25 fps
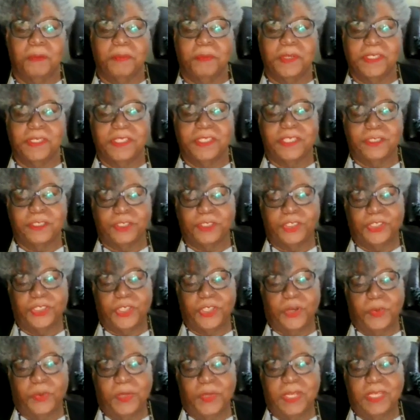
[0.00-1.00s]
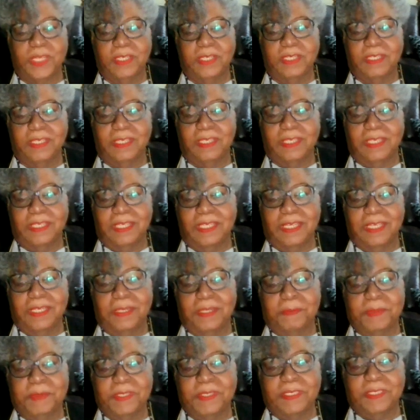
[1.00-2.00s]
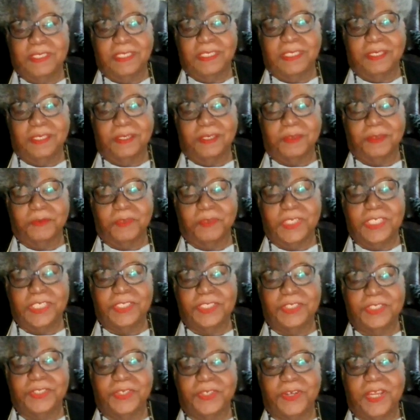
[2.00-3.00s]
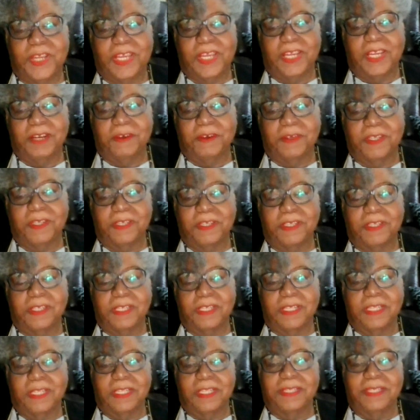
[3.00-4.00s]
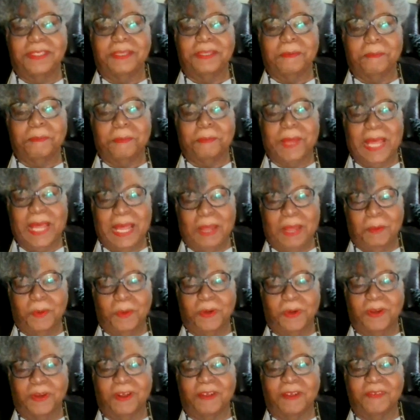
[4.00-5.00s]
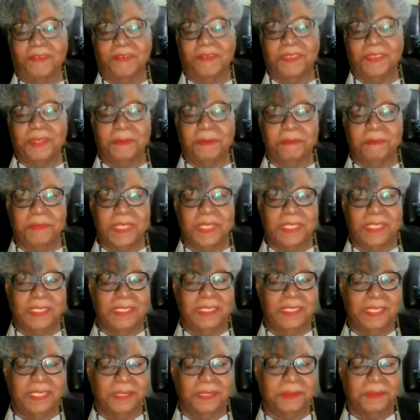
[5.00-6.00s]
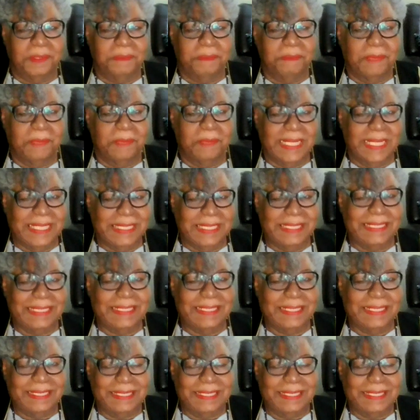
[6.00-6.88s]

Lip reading: but they're showing in a particular region or area the power of their military might